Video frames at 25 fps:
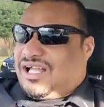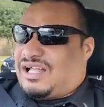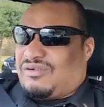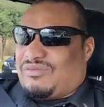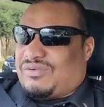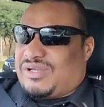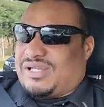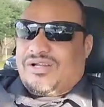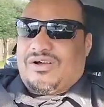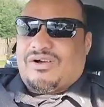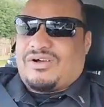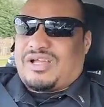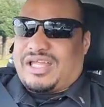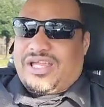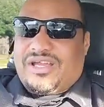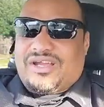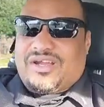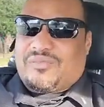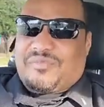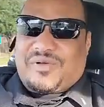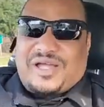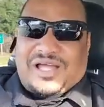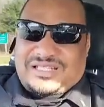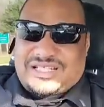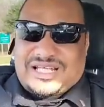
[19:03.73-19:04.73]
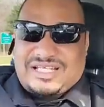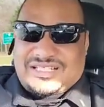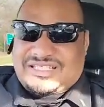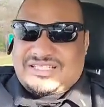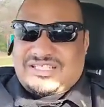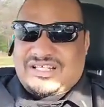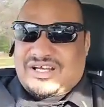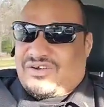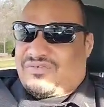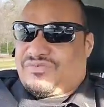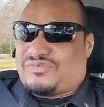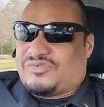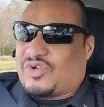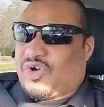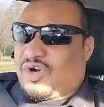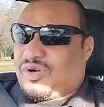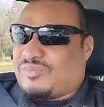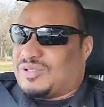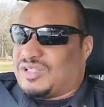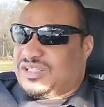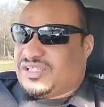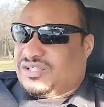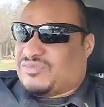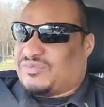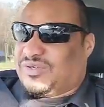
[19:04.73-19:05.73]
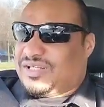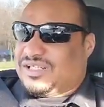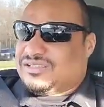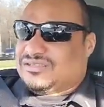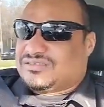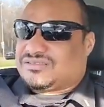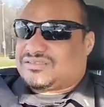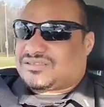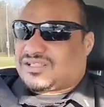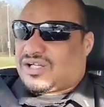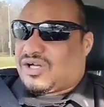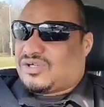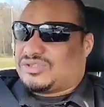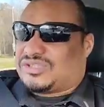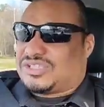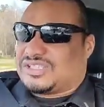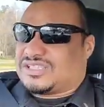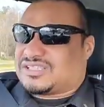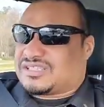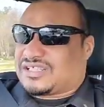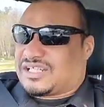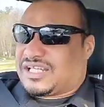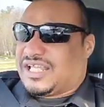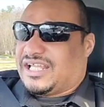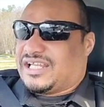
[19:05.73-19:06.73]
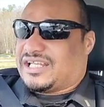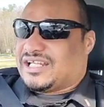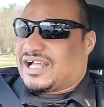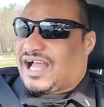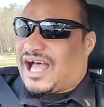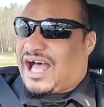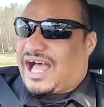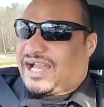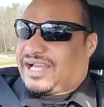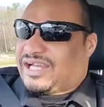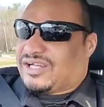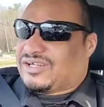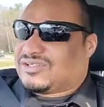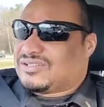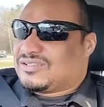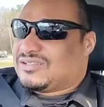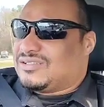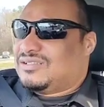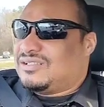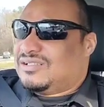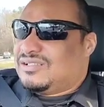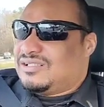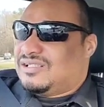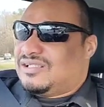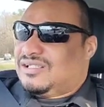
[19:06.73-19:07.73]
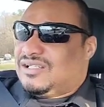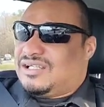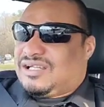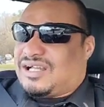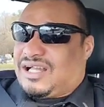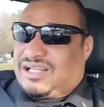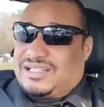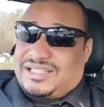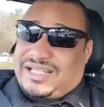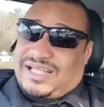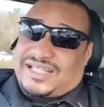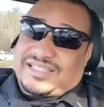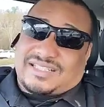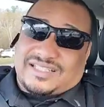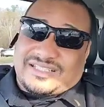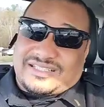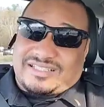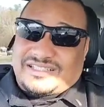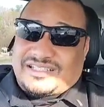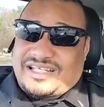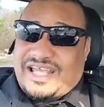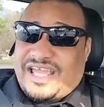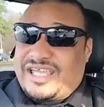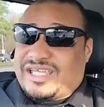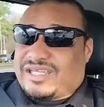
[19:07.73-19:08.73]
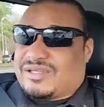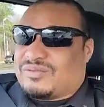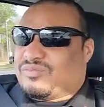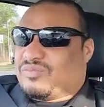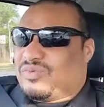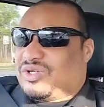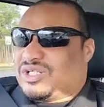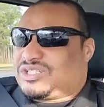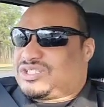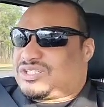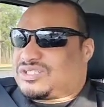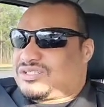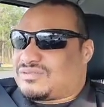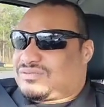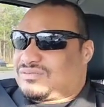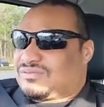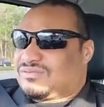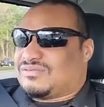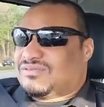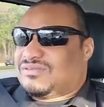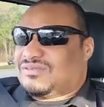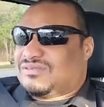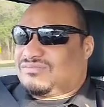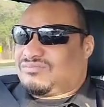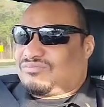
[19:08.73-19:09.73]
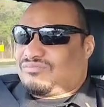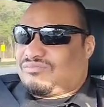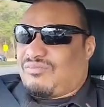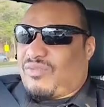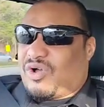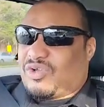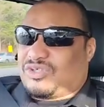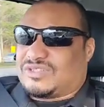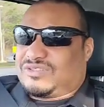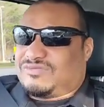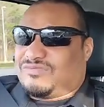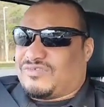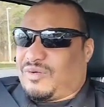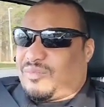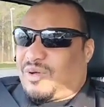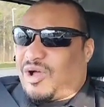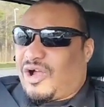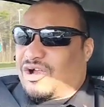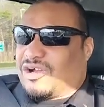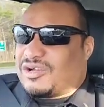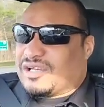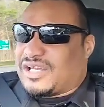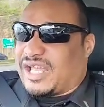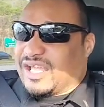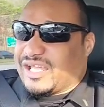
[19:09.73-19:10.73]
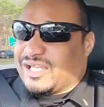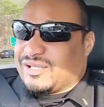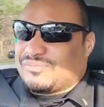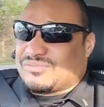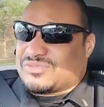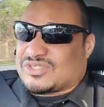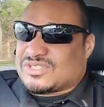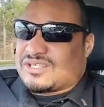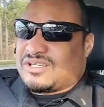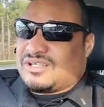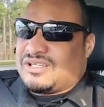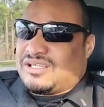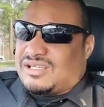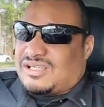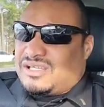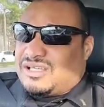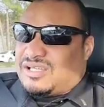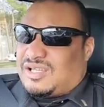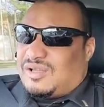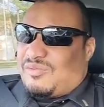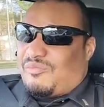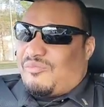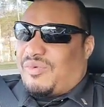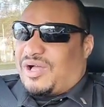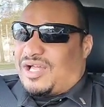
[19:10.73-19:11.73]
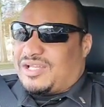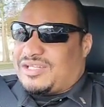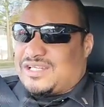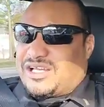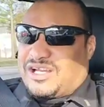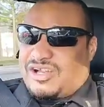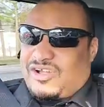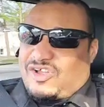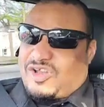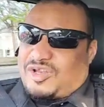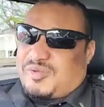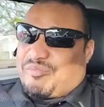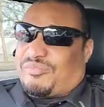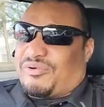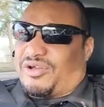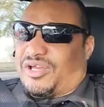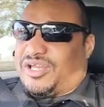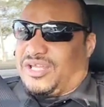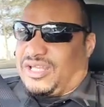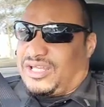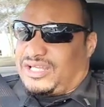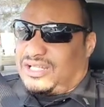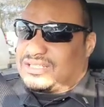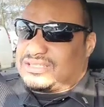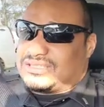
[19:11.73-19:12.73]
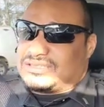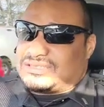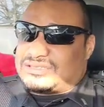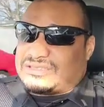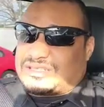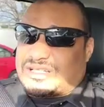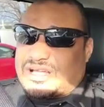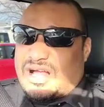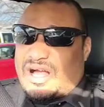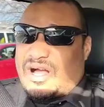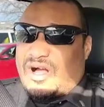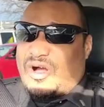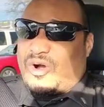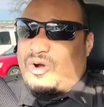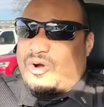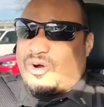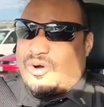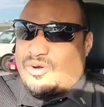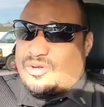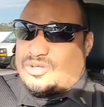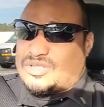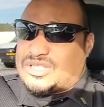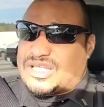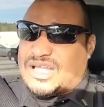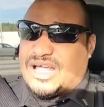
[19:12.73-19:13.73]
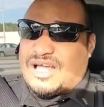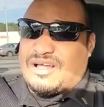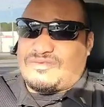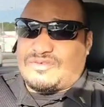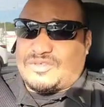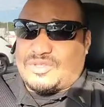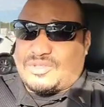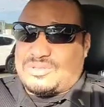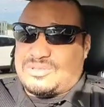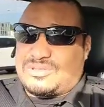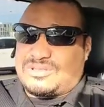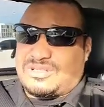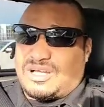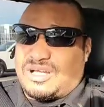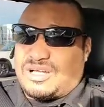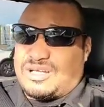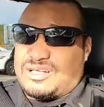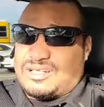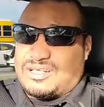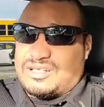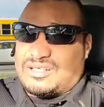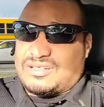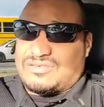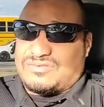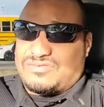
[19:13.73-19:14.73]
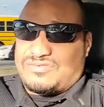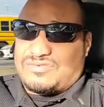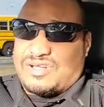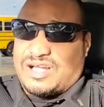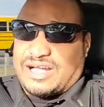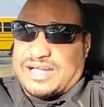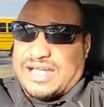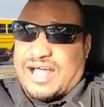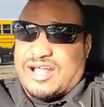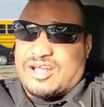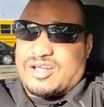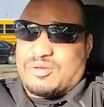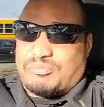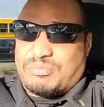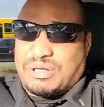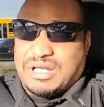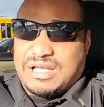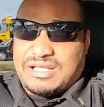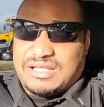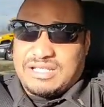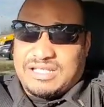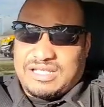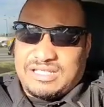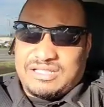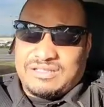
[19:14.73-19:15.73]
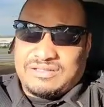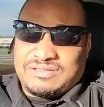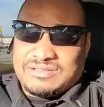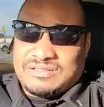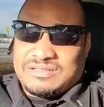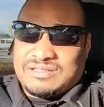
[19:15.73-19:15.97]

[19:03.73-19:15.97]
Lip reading: We don't hear about that stuff normally when coaches are getting hired, unless it's a name, which most of them are names. But they're going to bring a whole level of accountability.